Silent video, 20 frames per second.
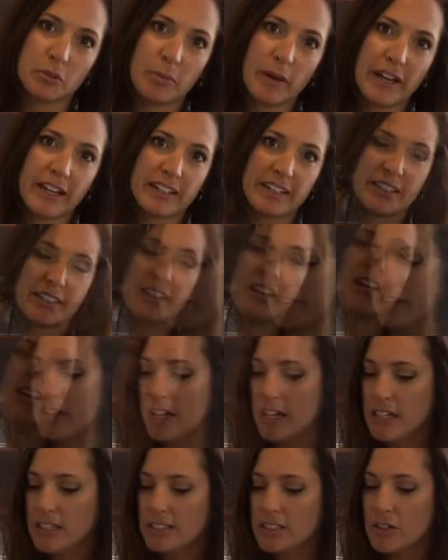butter.
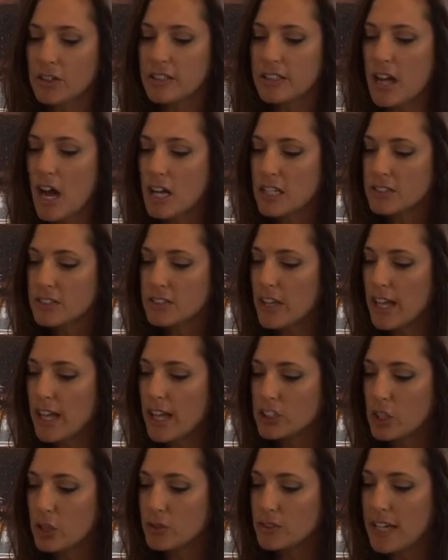So it calls for like
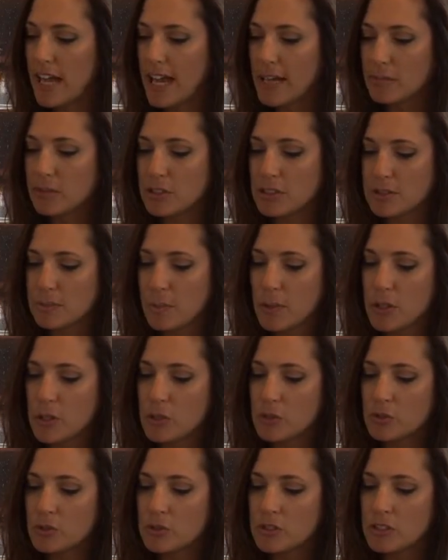2
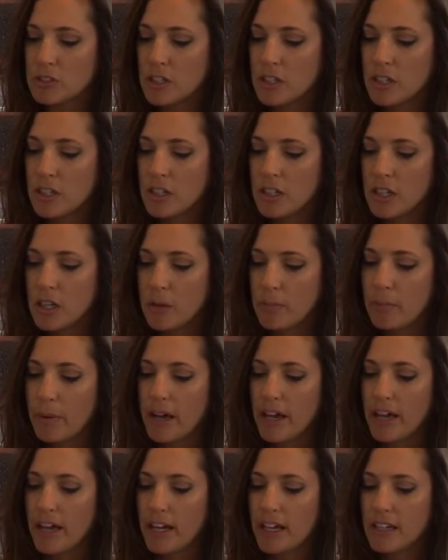tablespoons.
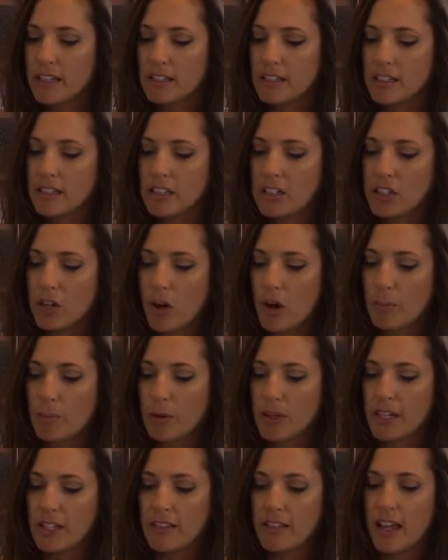But, you know, I put
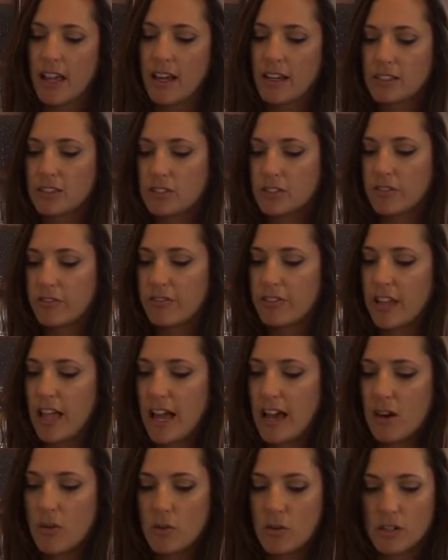in the extra
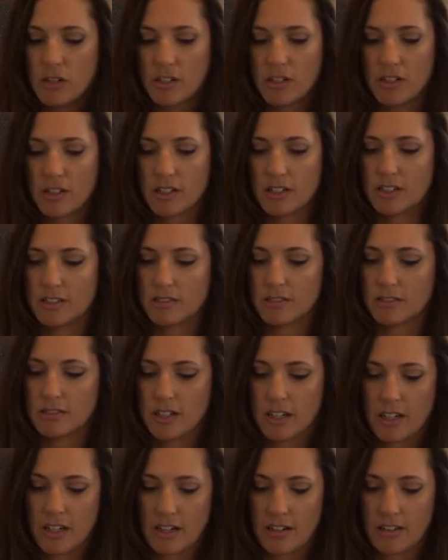flour
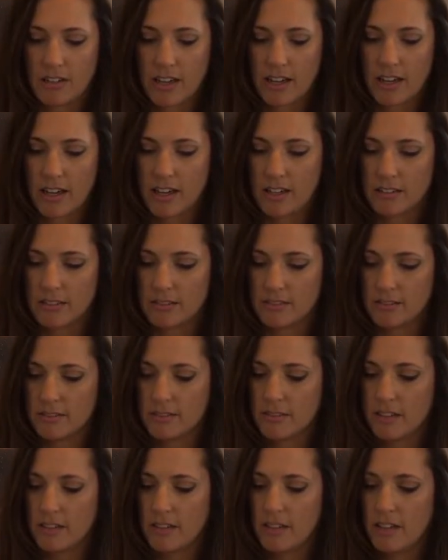and all that.
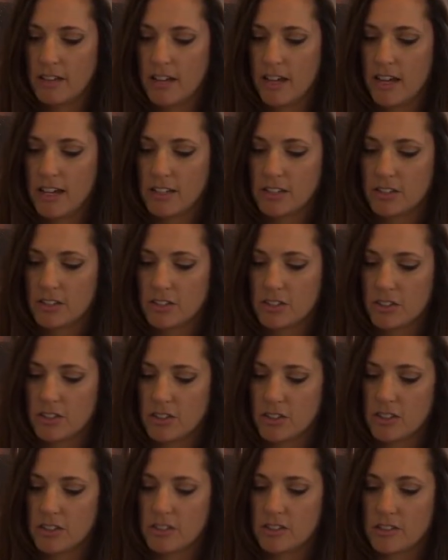Extra
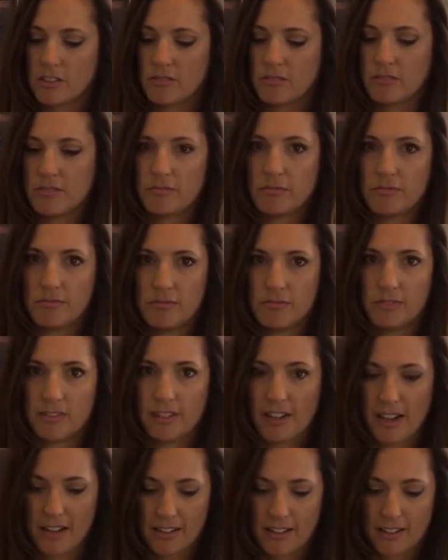sugar. We'll
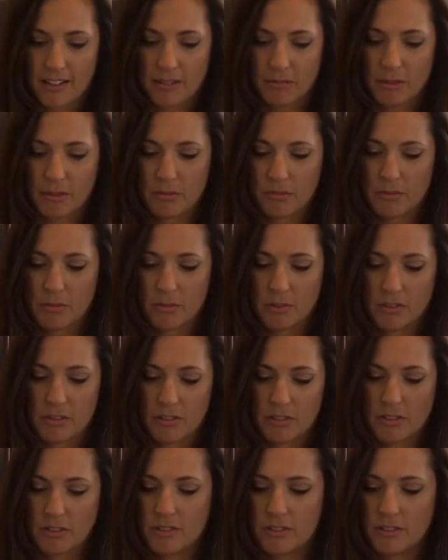add a little bit more.